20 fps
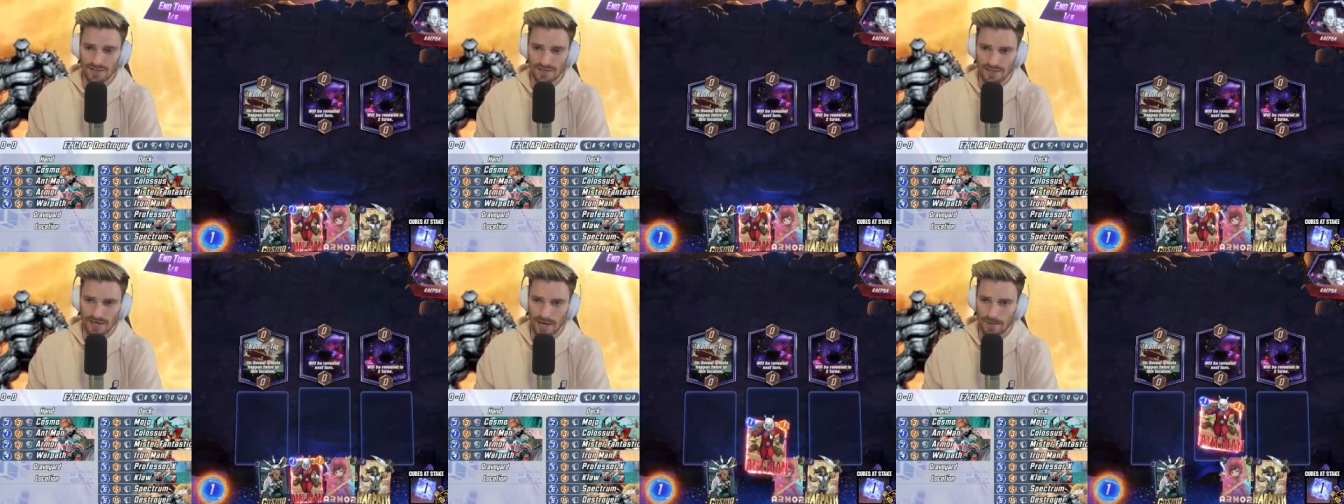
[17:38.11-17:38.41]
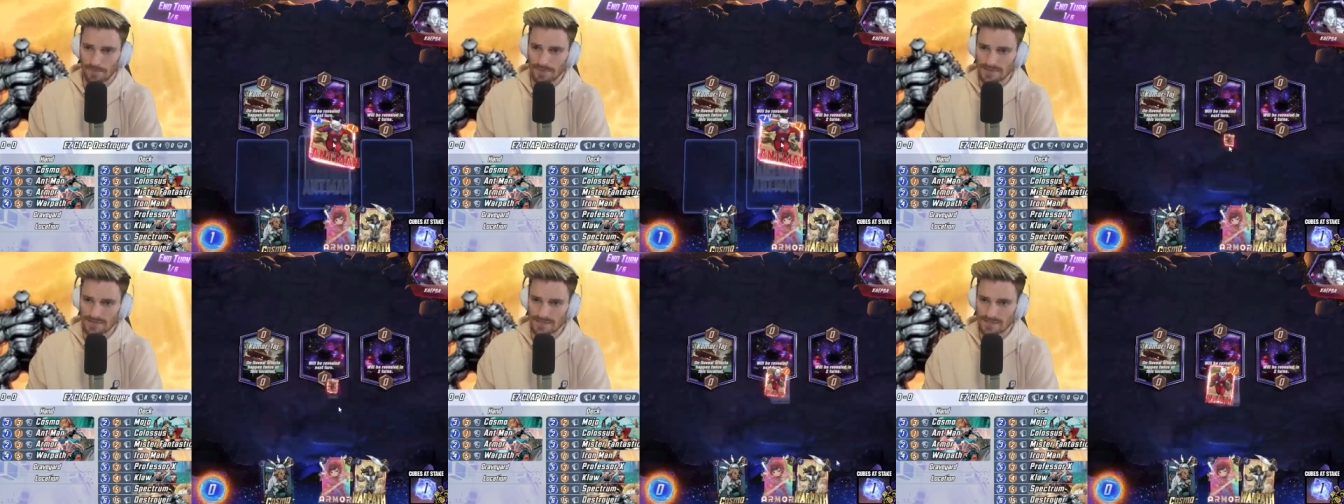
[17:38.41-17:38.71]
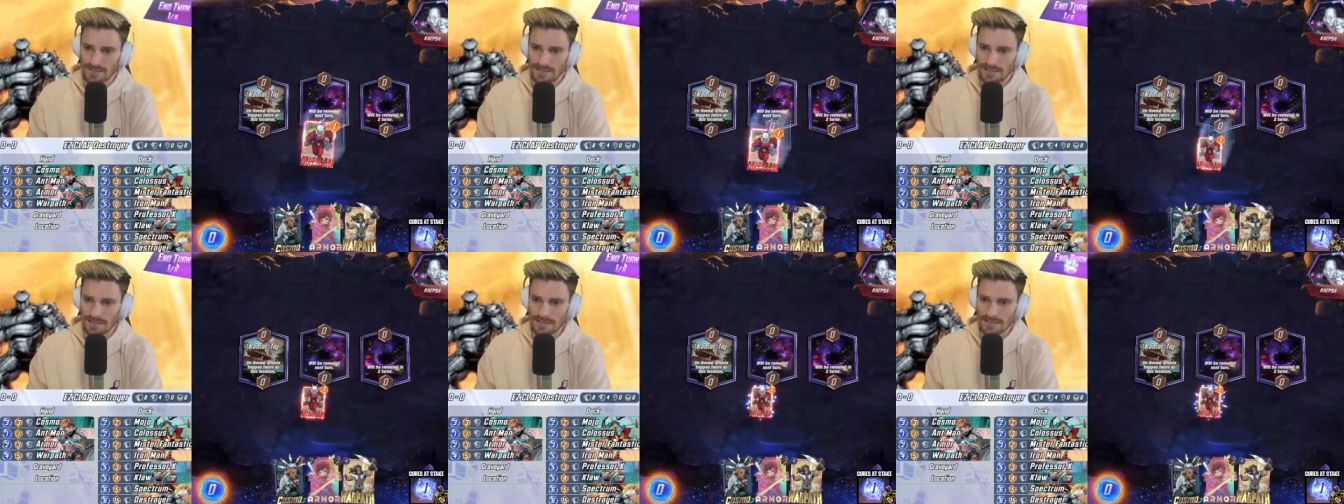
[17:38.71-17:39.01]
He
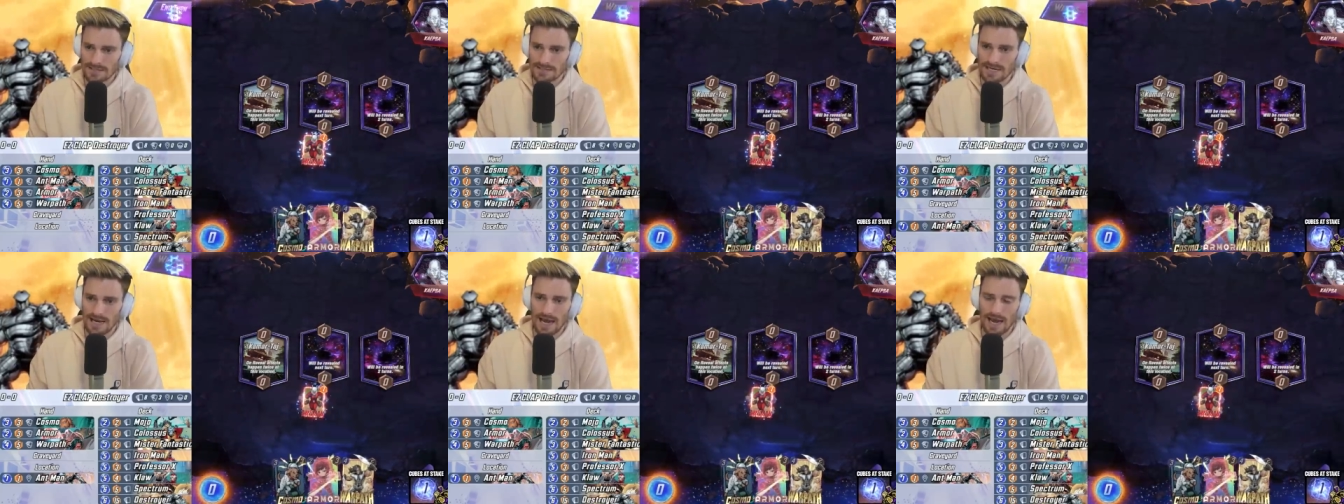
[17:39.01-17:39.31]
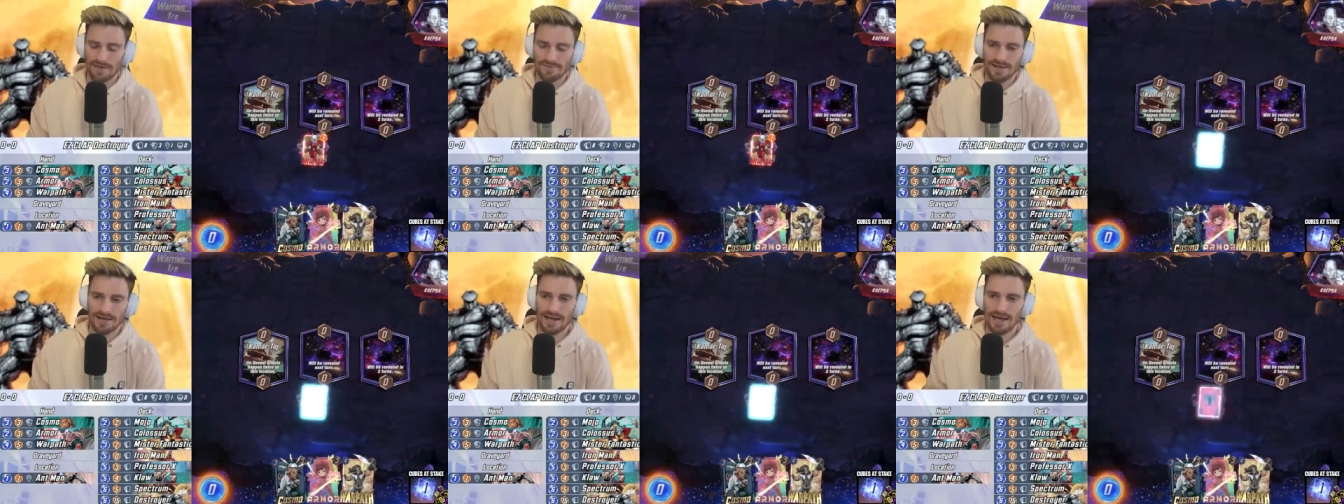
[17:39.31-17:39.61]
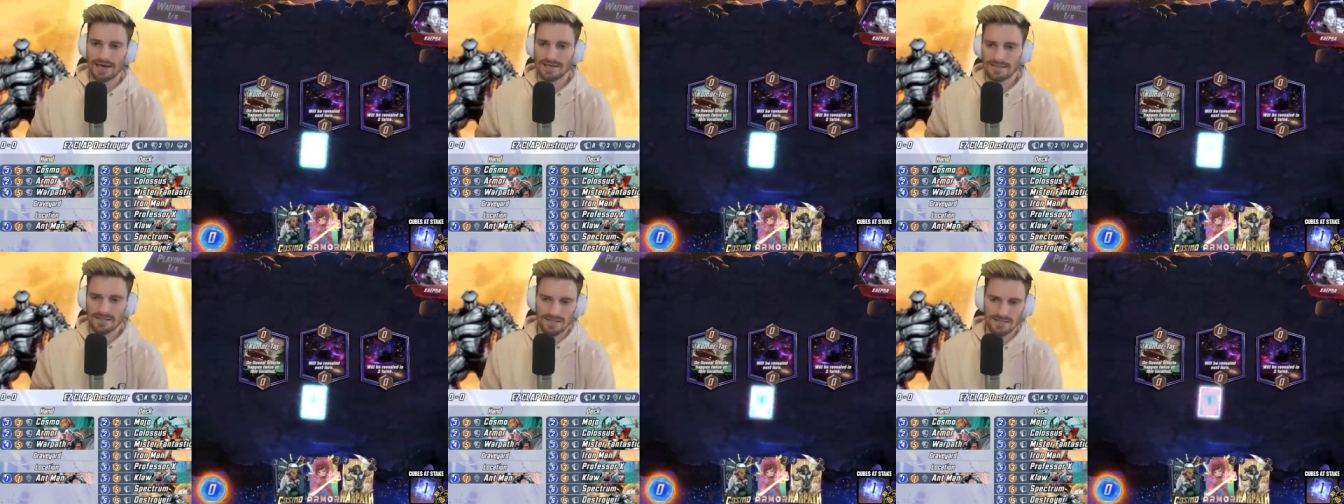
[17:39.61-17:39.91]
happens to have that
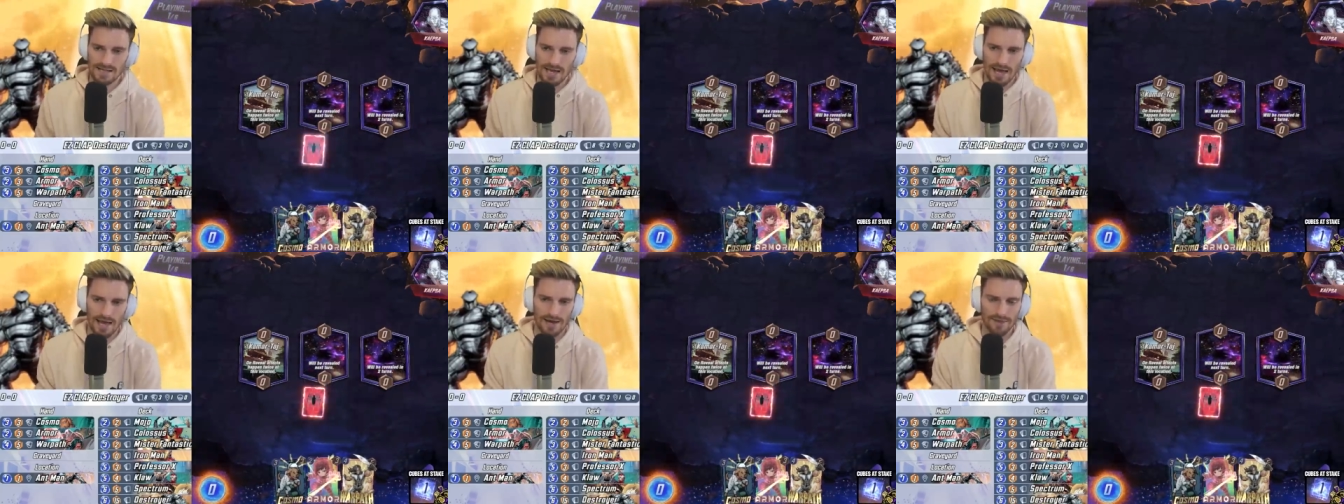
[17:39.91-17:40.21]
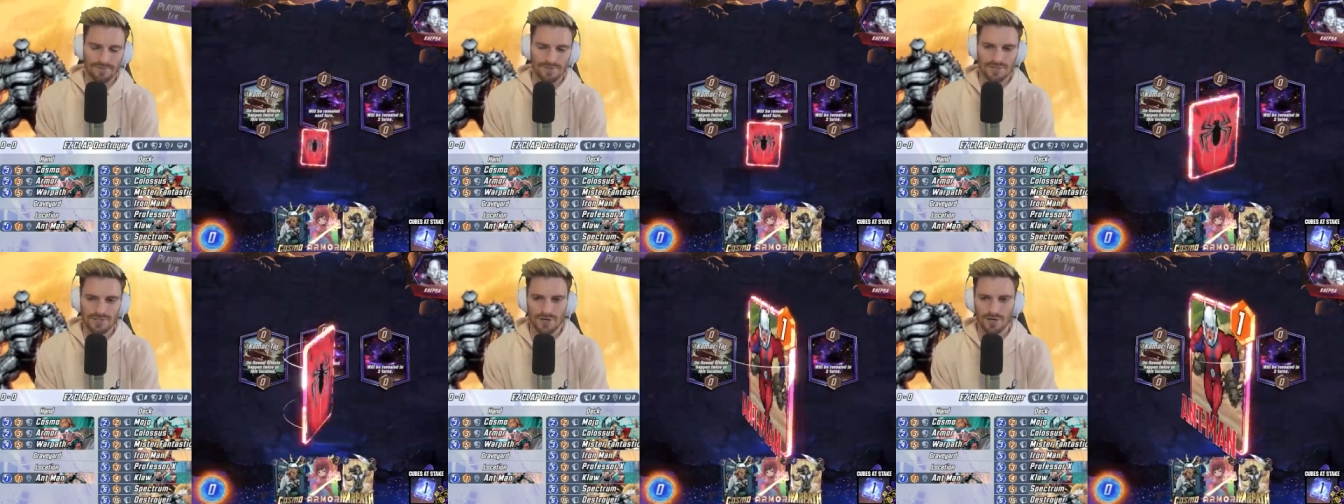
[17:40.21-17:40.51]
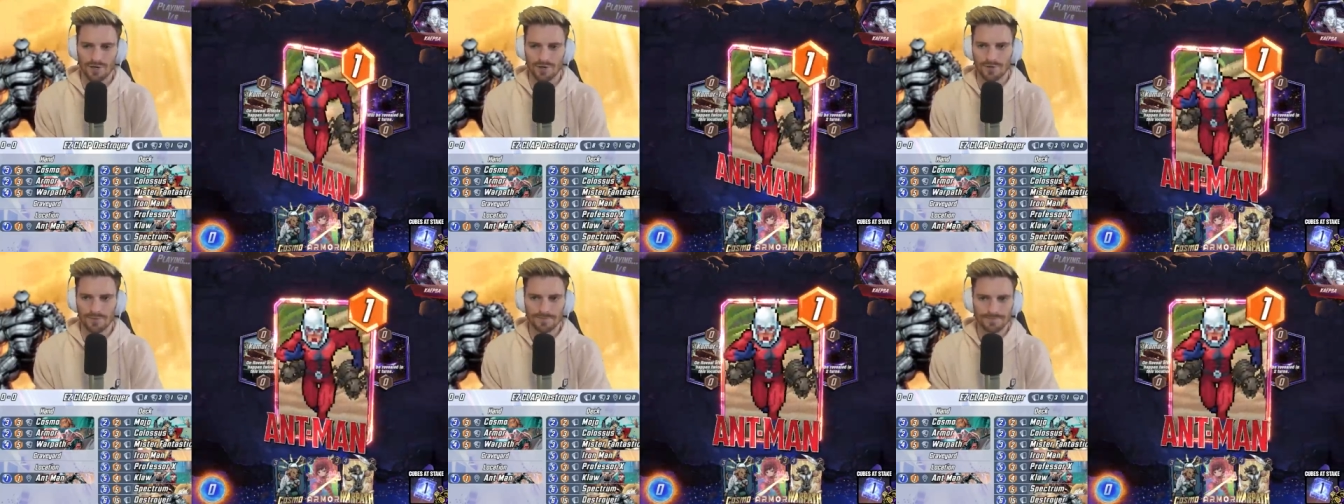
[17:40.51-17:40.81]
as his
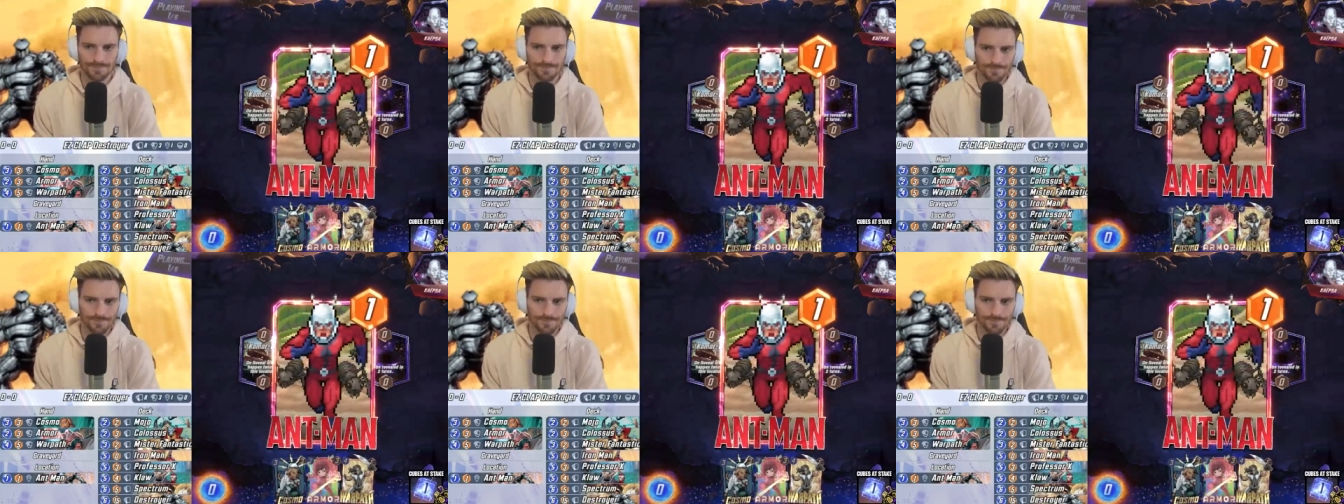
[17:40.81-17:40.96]
avatar.